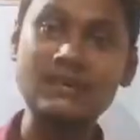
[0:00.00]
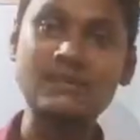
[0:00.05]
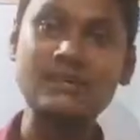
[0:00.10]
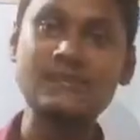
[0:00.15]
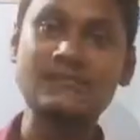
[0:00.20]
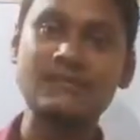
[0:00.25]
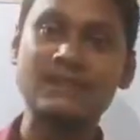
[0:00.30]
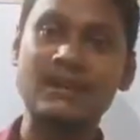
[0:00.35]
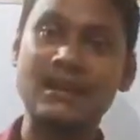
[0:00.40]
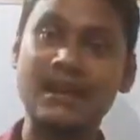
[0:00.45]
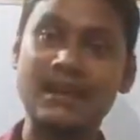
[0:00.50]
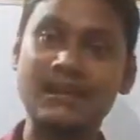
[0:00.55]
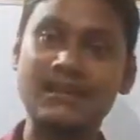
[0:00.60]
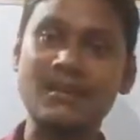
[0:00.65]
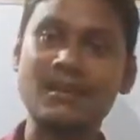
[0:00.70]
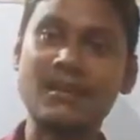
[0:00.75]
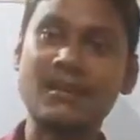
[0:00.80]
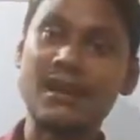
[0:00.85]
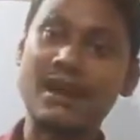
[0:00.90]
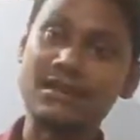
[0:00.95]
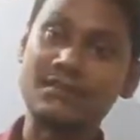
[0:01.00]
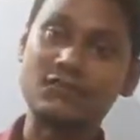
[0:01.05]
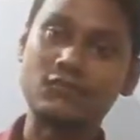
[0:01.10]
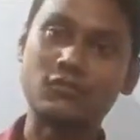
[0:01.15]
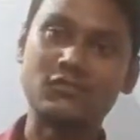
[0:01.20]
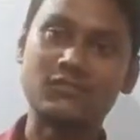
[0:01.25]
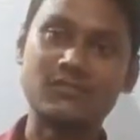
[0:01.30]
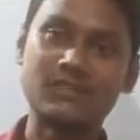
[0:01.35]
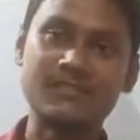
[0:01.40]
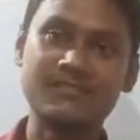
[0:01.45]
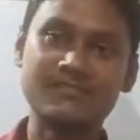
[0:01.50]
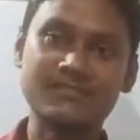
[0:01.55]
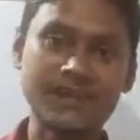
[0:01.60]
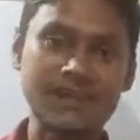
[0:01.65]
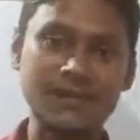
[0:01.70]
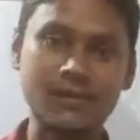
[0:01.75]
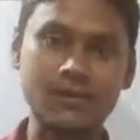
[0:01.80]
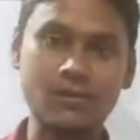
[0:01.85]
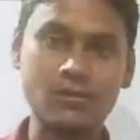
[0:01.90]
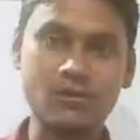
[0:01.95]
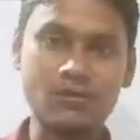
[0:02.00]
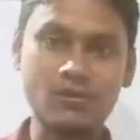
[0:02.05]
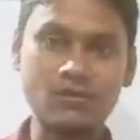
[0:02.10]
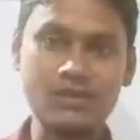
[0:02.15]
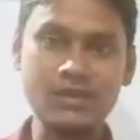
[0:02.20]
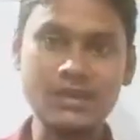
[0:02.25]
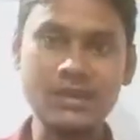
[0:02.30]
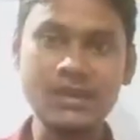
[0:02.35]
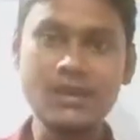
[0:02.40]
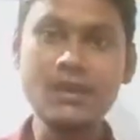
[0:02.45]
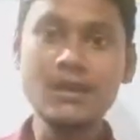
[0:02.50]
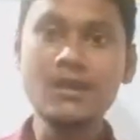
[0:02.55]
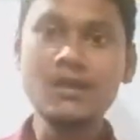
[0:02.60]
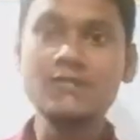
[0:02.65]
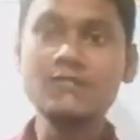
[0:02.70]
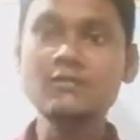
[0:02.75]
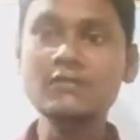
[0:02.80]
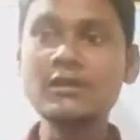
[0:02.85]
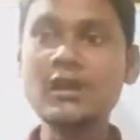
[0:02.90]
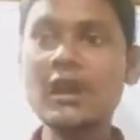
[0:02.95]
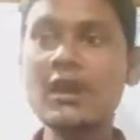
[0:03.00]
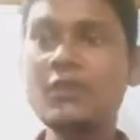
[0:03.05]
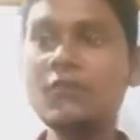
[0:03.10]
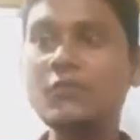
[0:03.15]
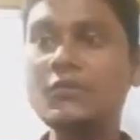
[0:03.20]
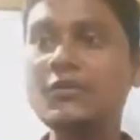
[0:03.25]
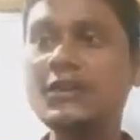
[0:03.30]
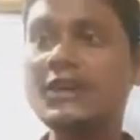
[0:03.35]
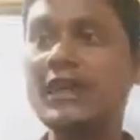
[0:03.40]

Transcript: is an isosceles triangle. Okay, so now we